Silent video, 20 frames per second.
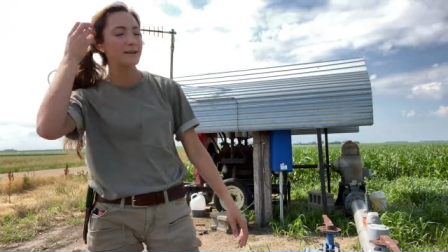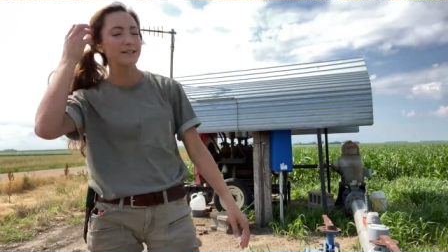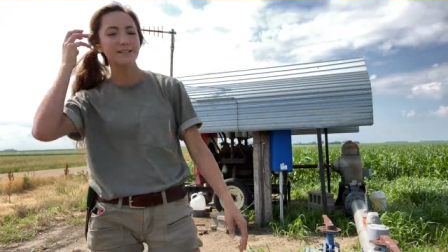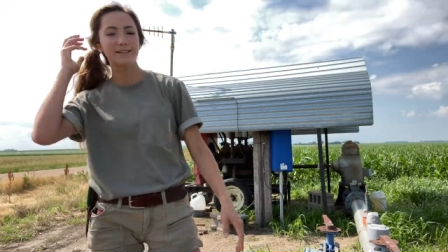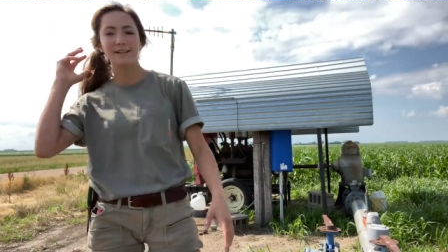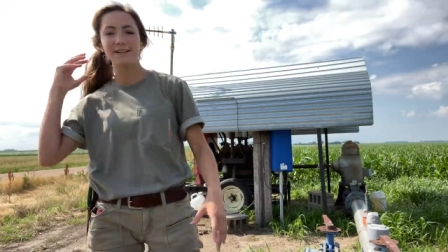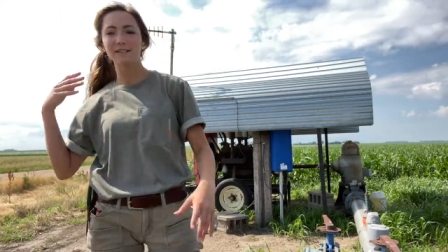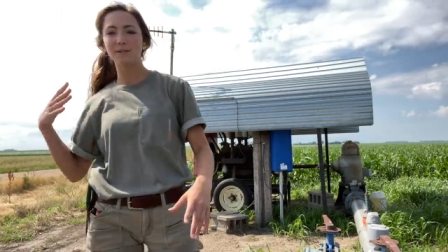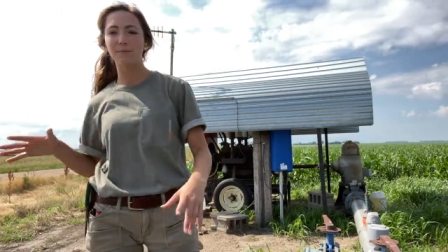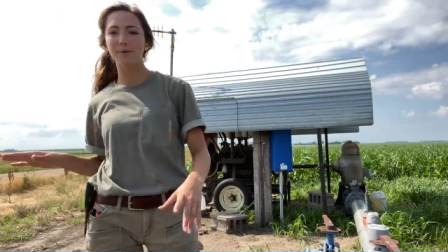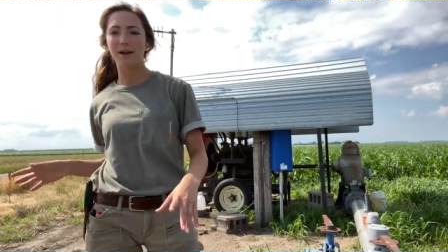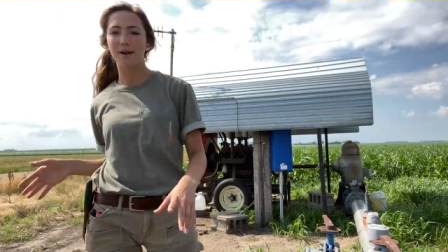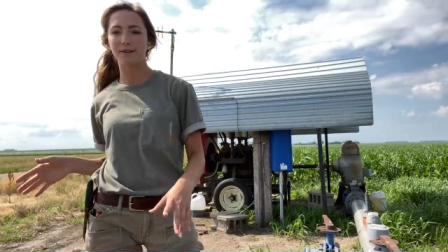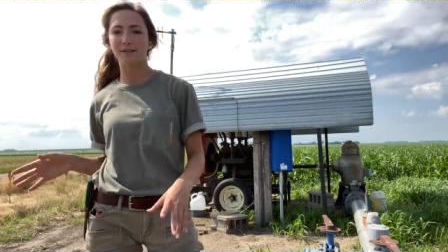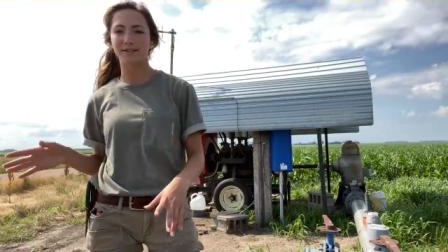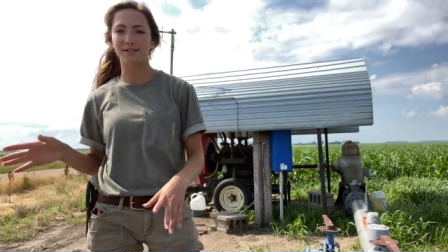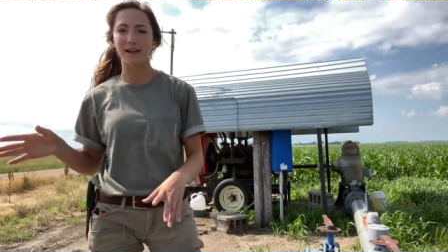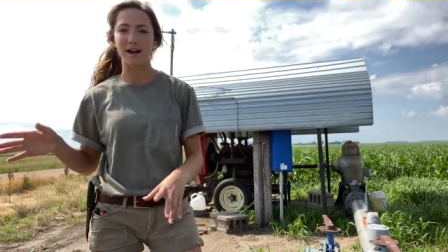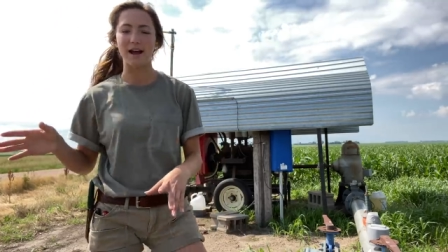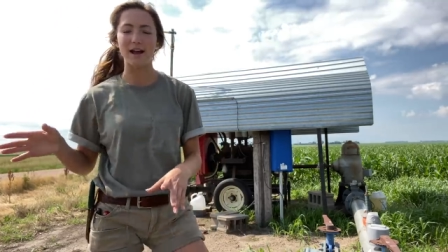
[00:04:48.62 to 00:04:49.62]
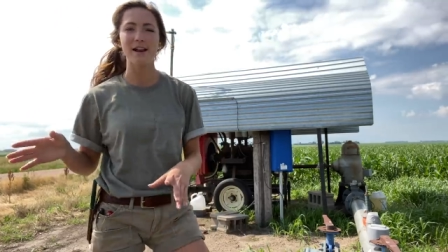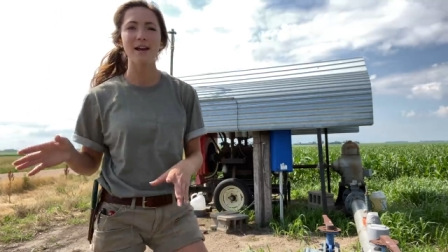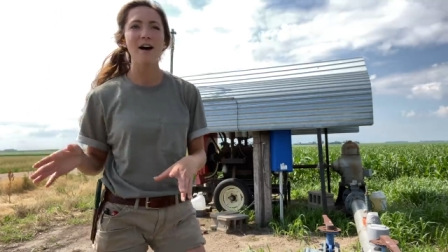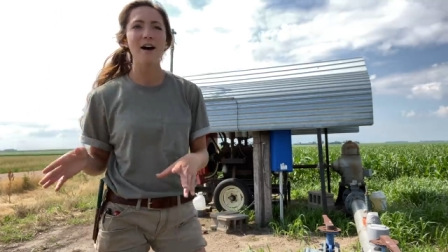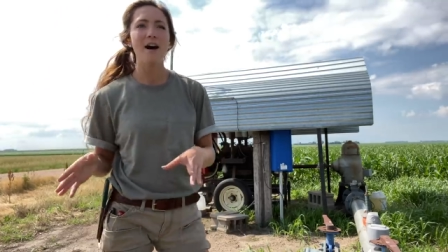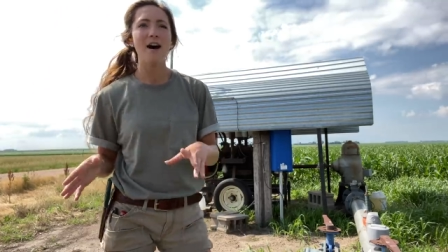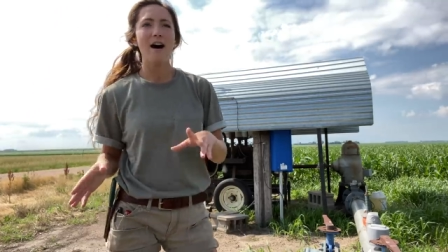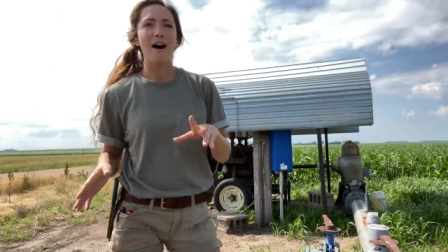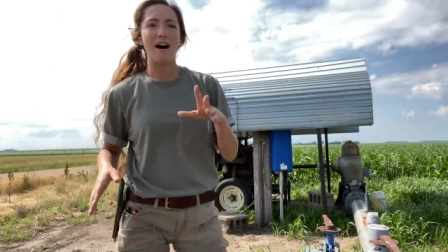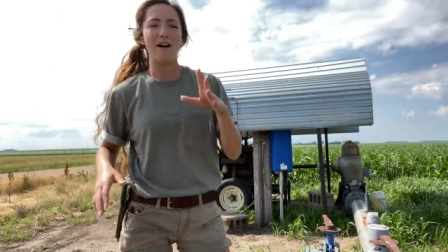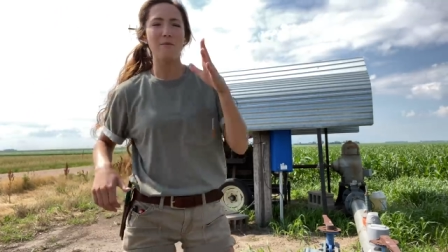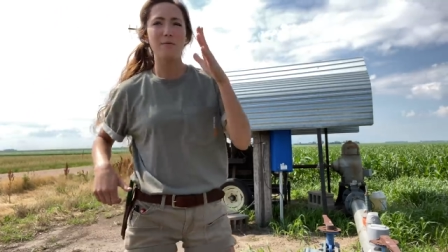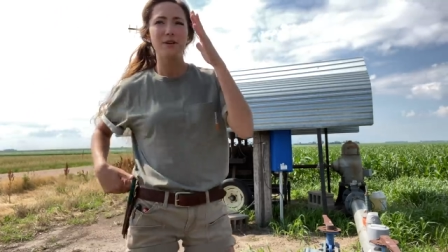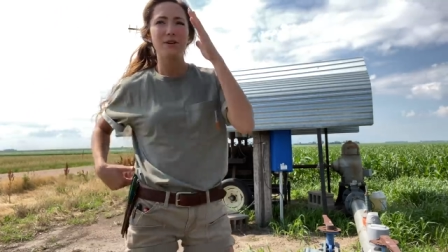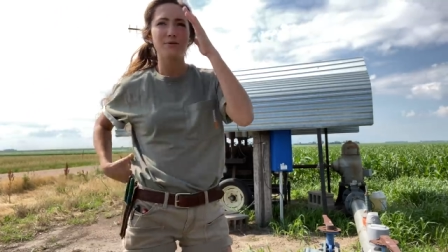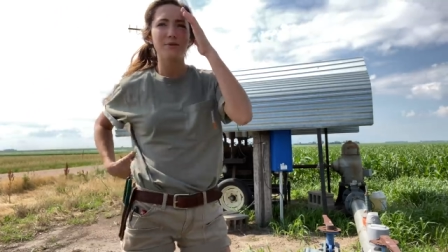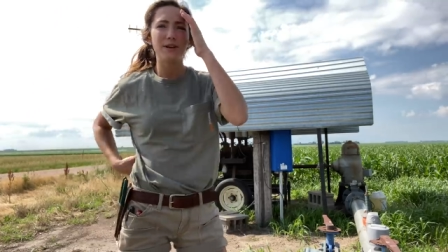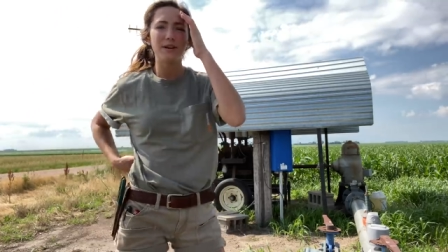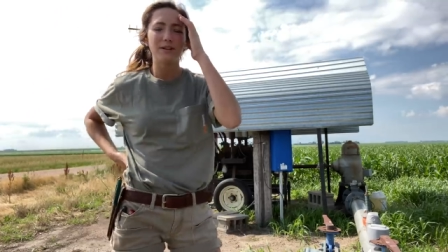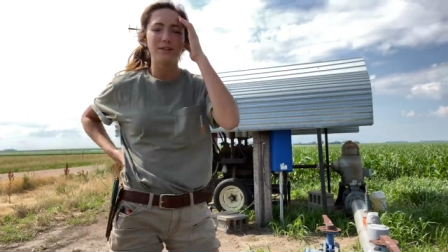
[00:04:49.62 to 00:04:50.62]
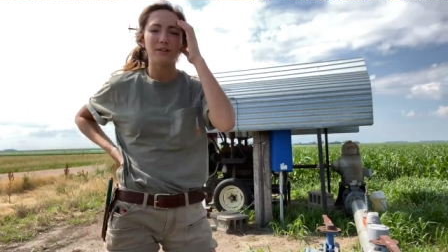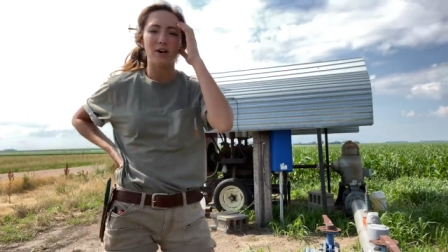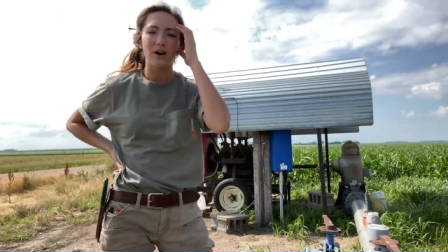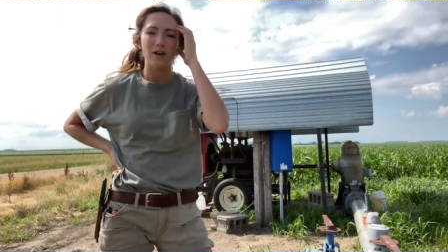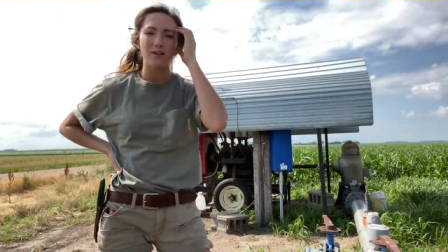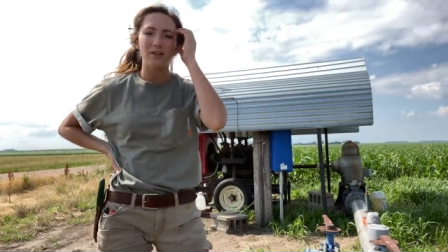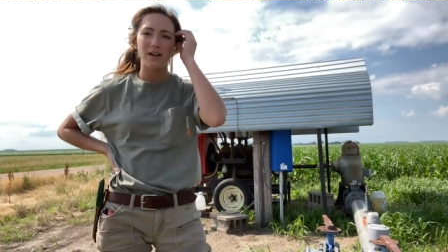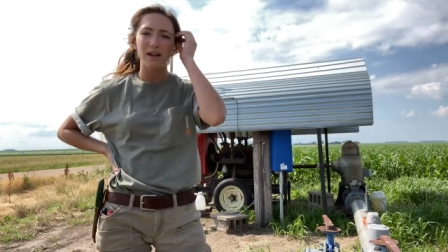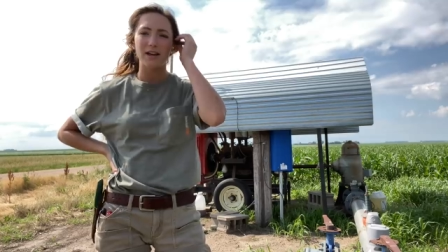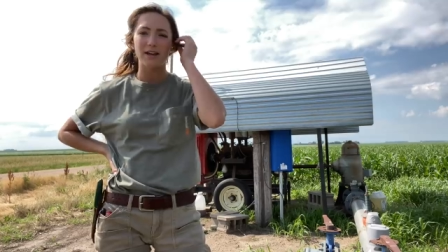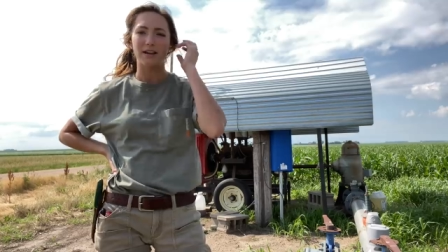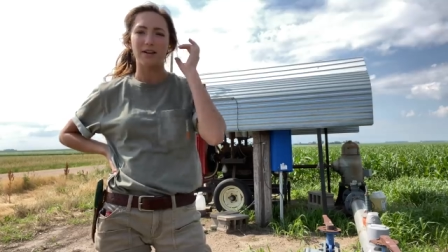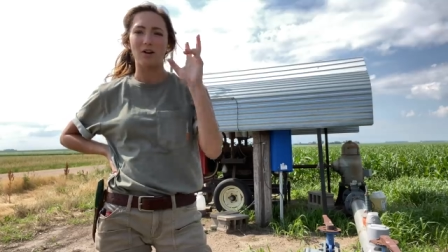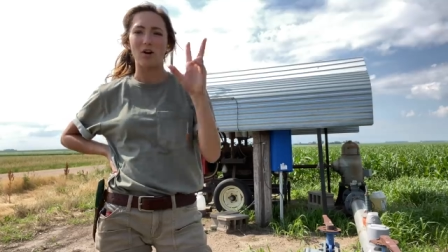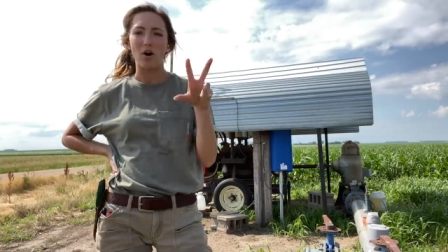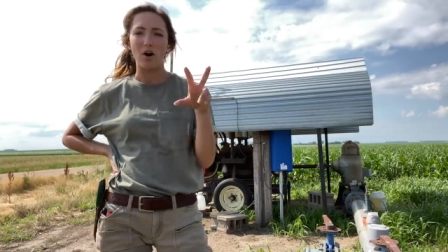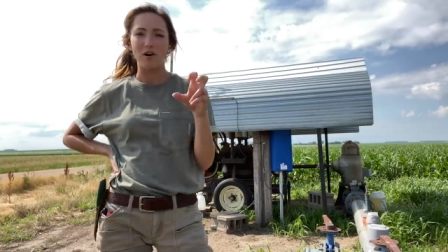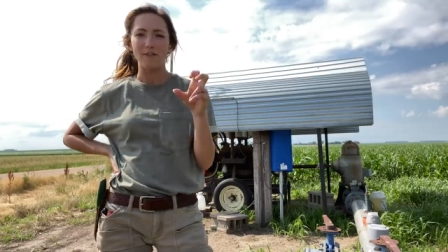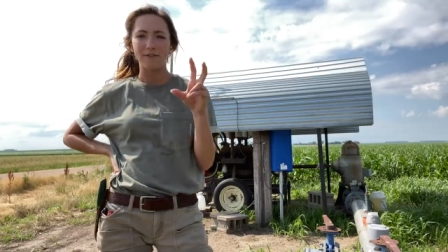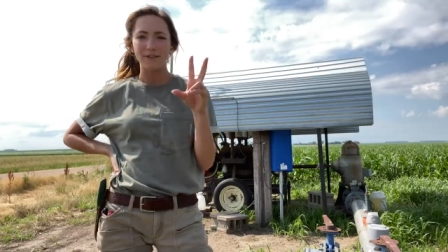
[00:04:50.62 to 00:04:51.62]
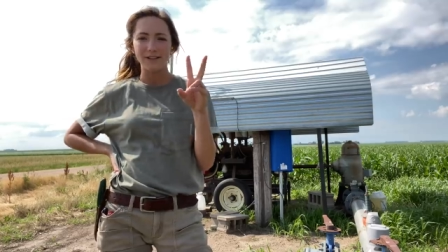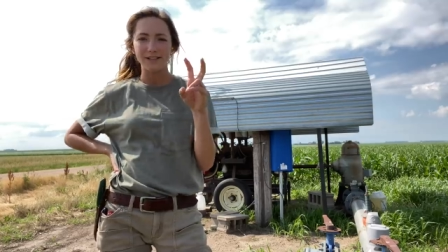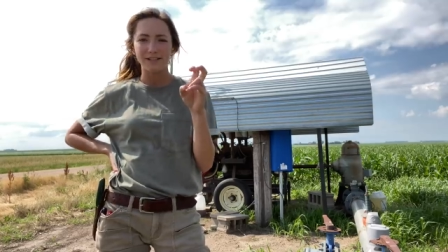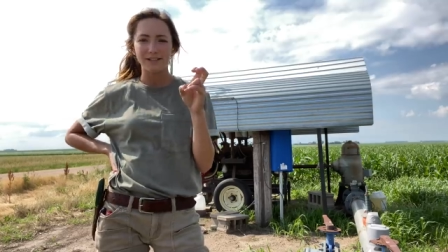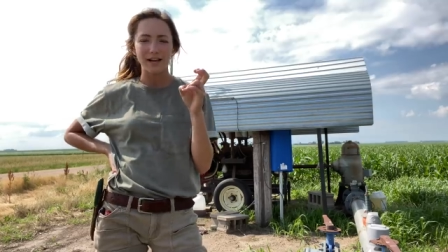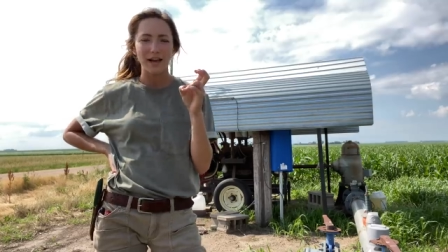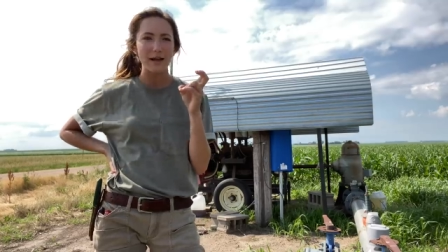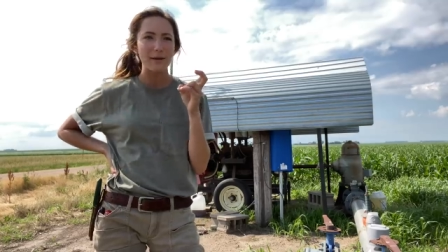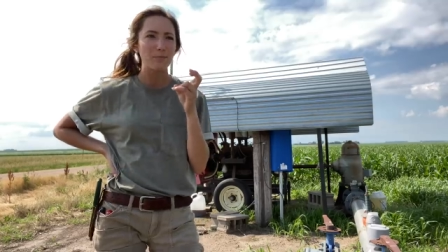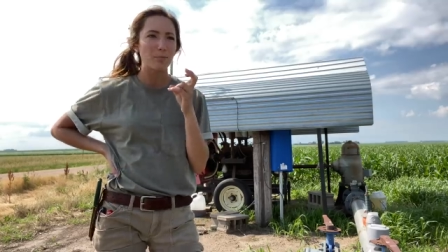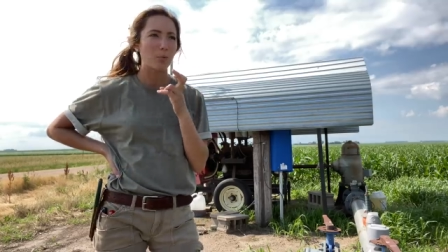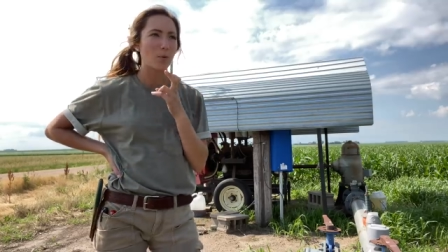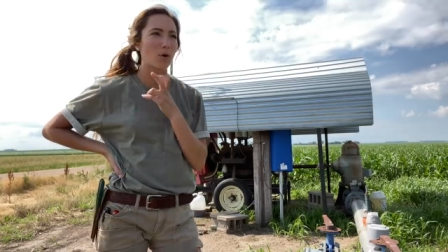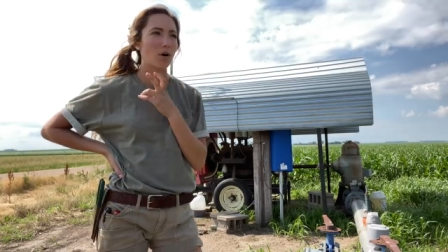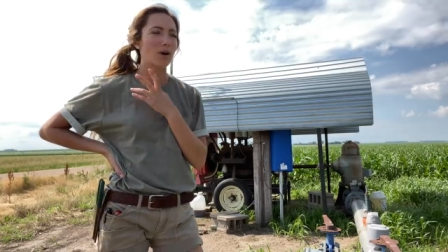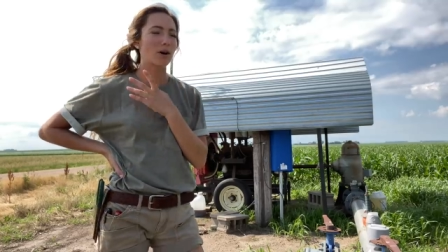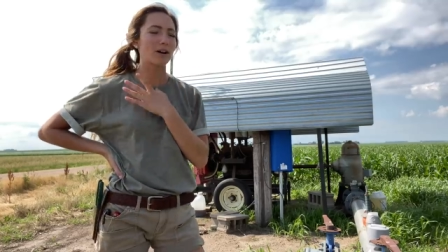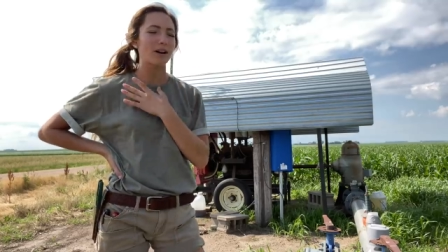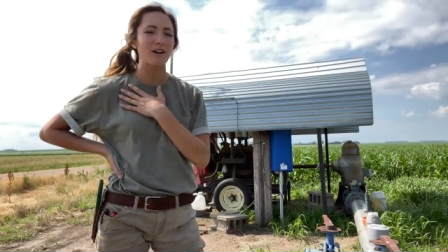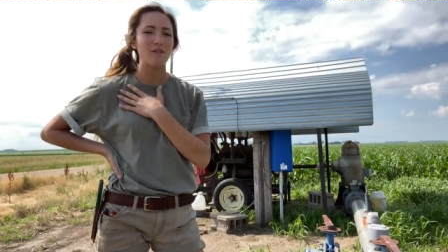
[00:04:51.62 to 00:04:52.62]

it's nice to be outside. I've been doing a lot of like office type work.